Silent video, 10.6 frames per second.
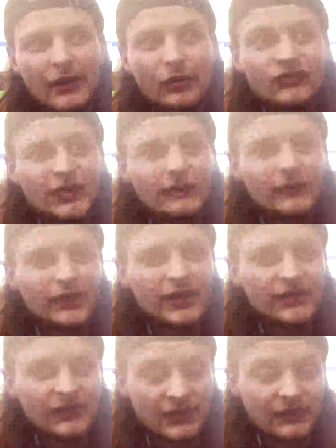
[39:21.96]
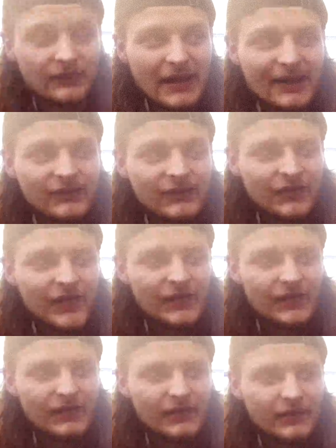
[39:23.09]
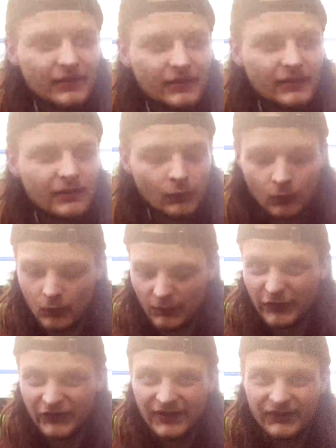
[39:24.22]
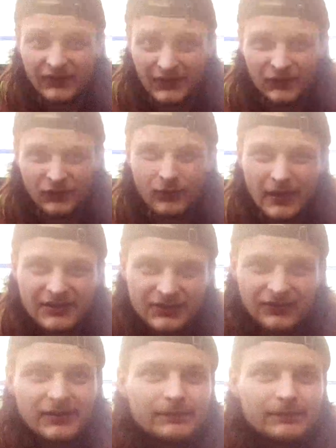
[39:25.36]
I know some directors and actors, for sex scenes, they do actually